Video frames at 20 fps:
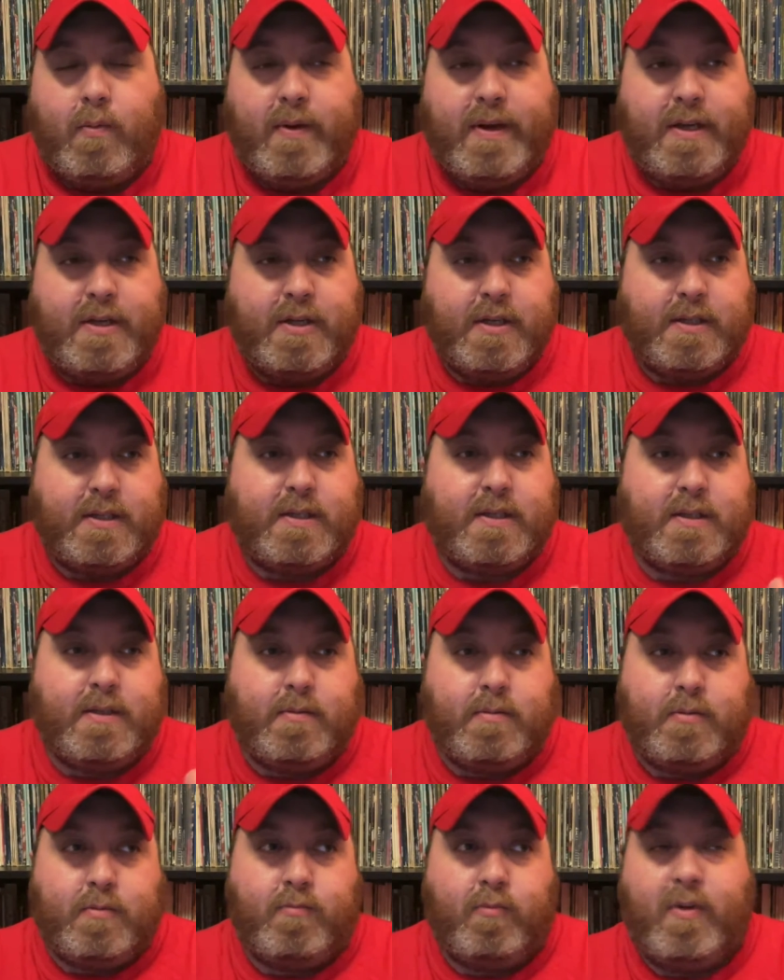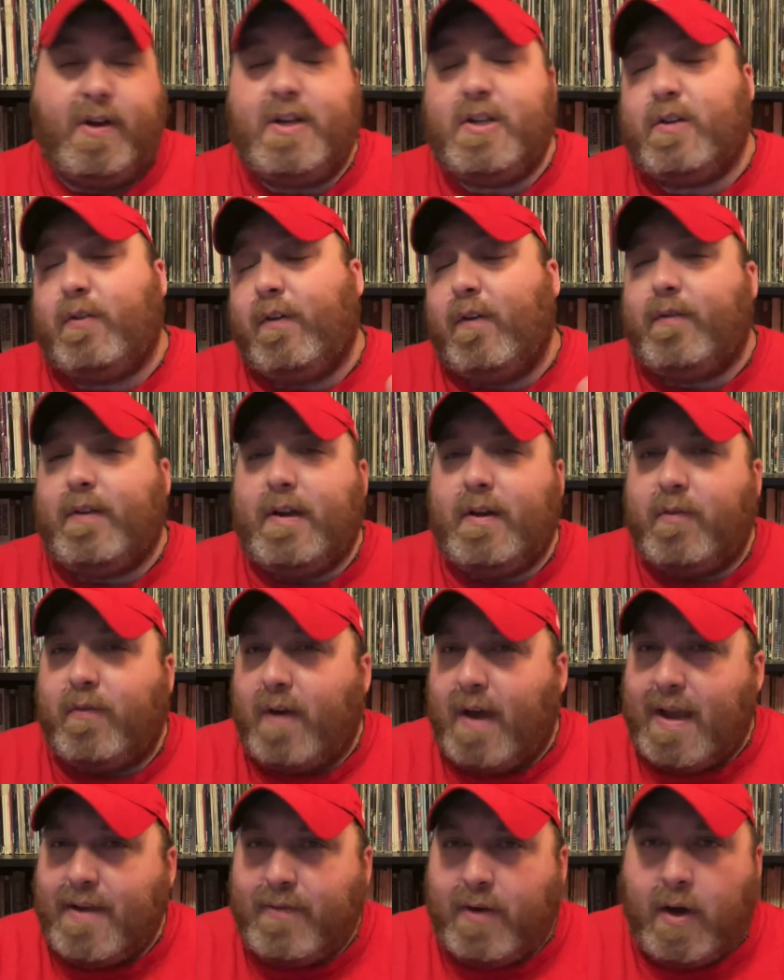We just reached
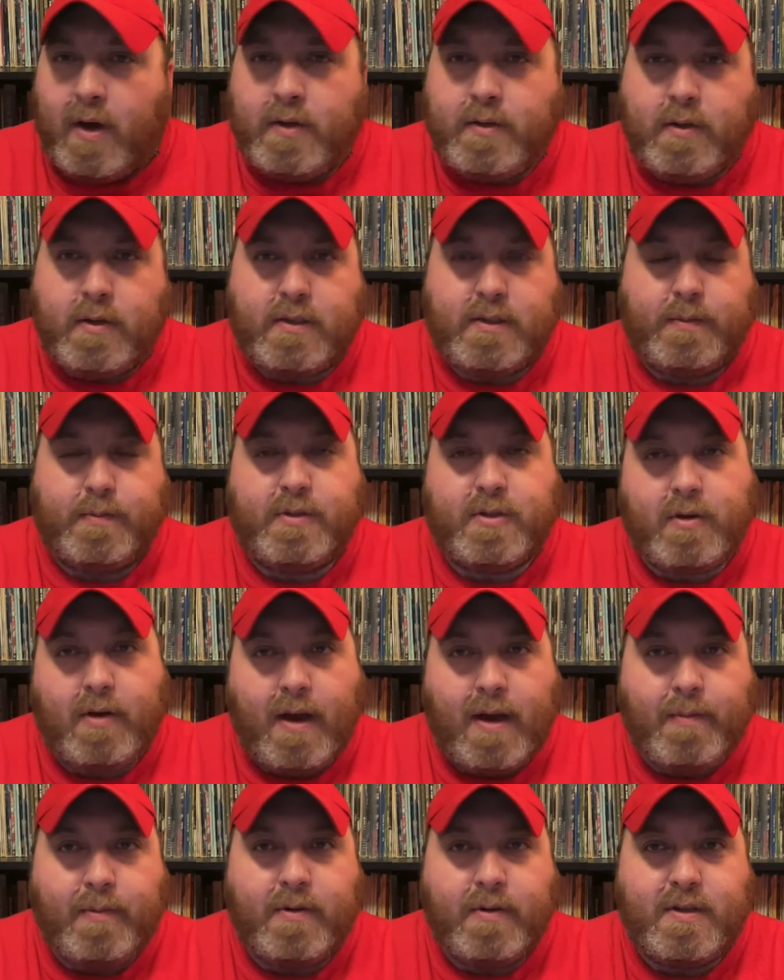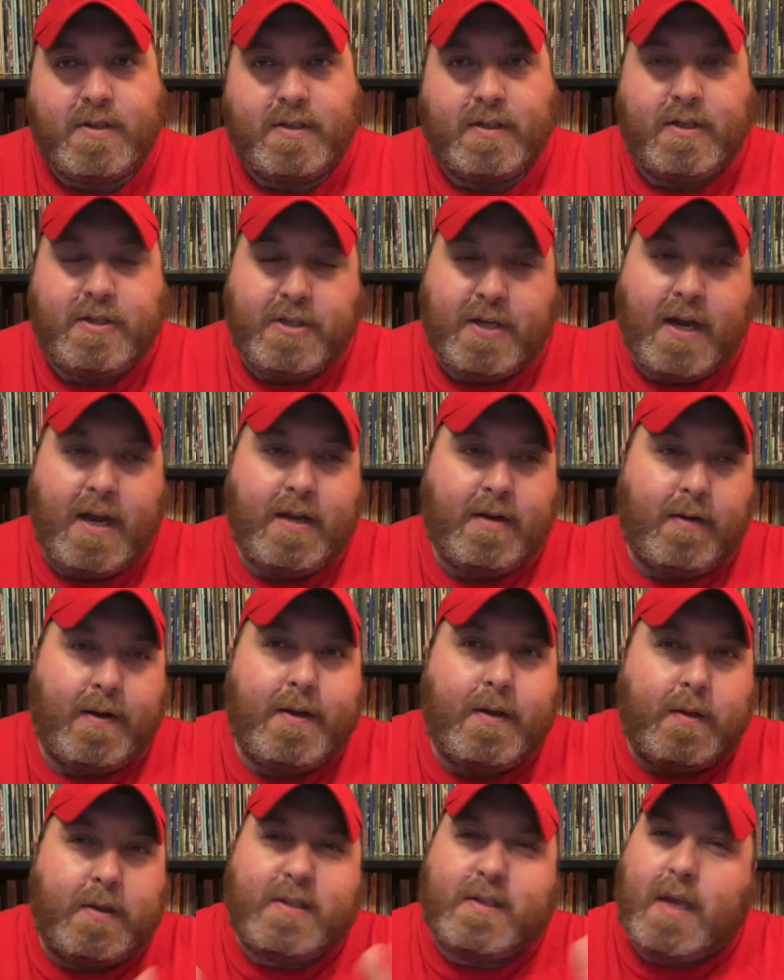fifty-five hundred subscribers to the channel. I
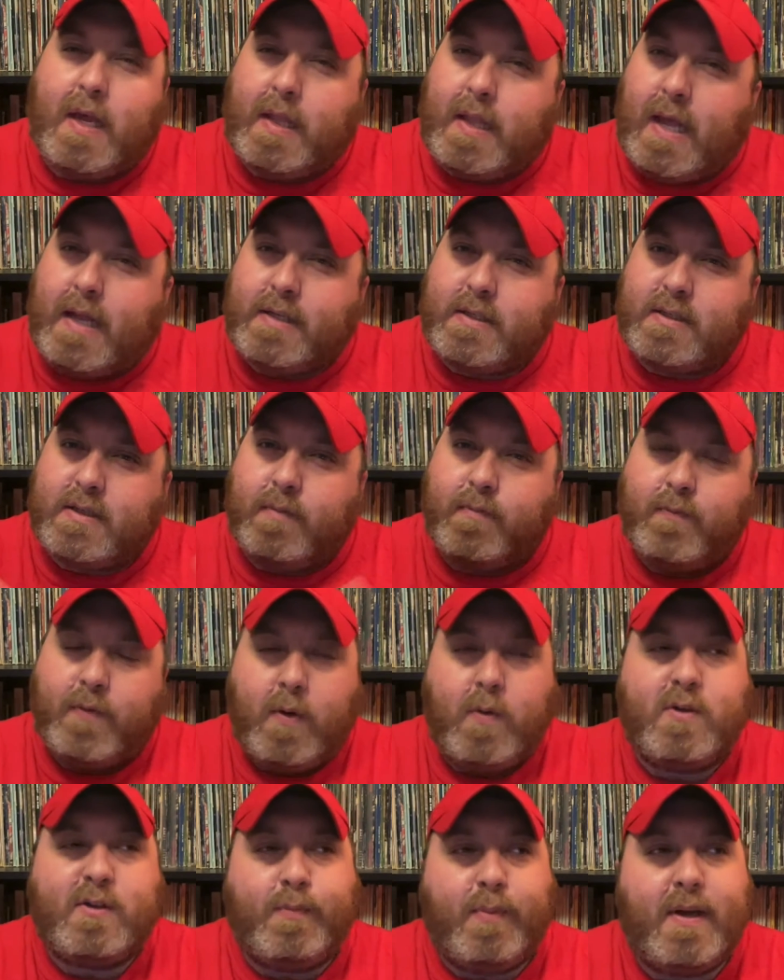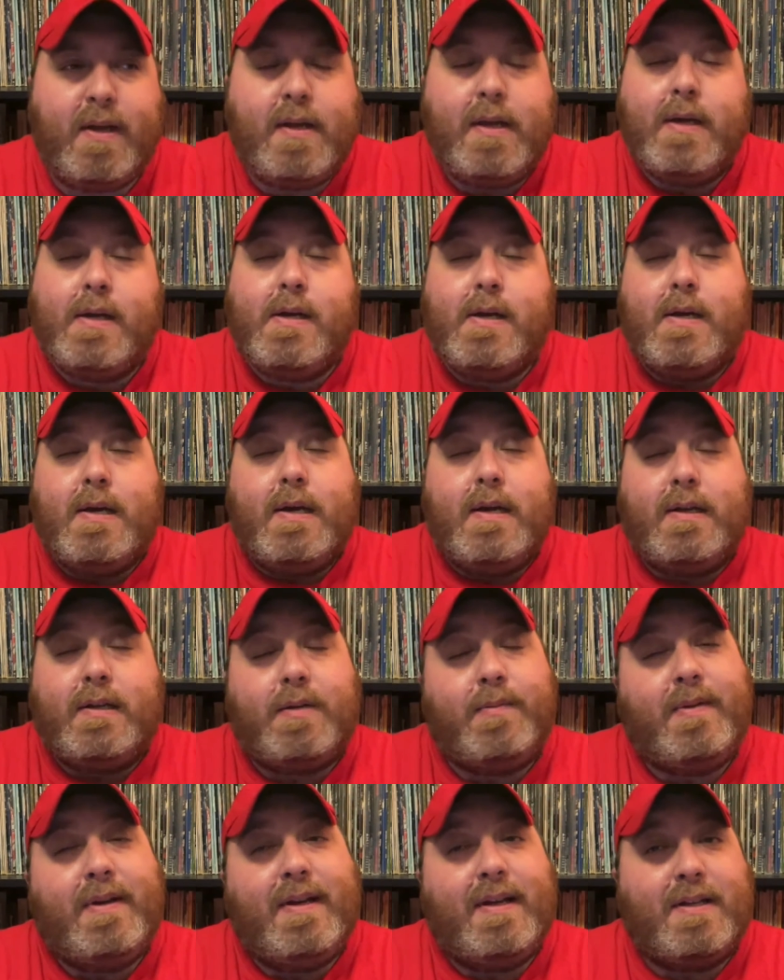know that's not a lot to some folks, but
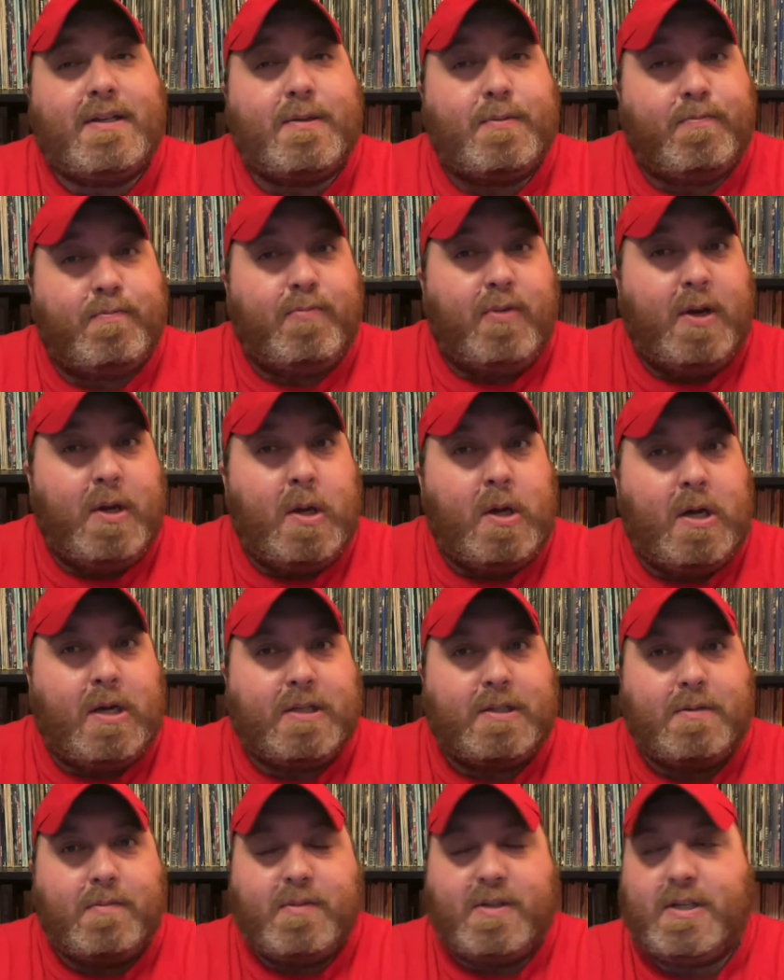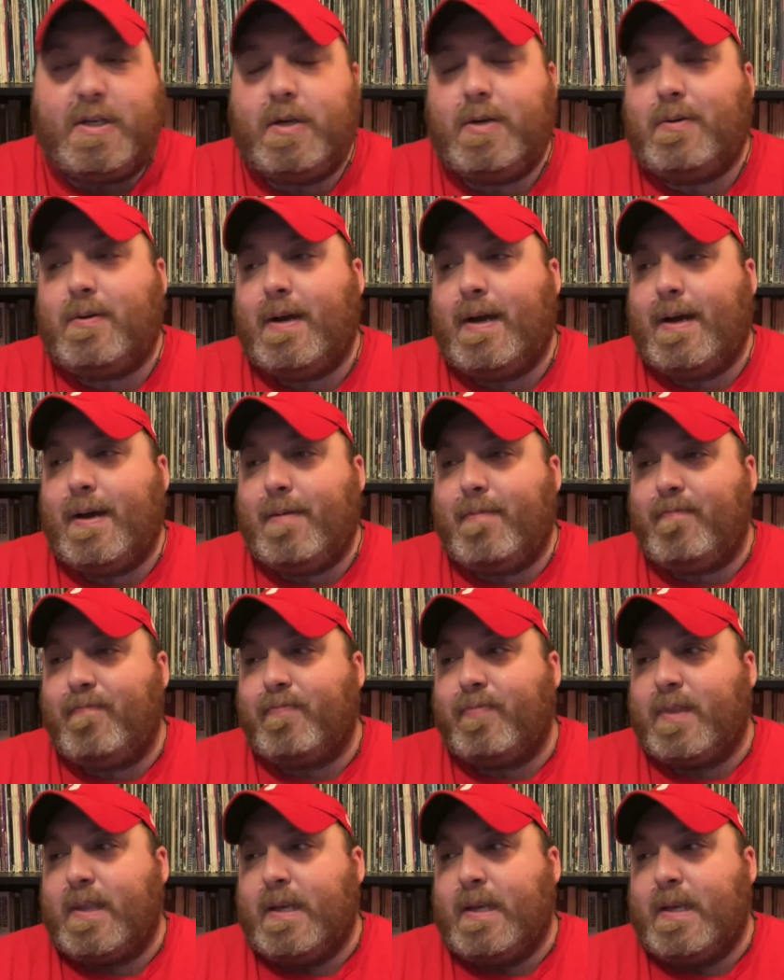to me it's pretty awesome. So um,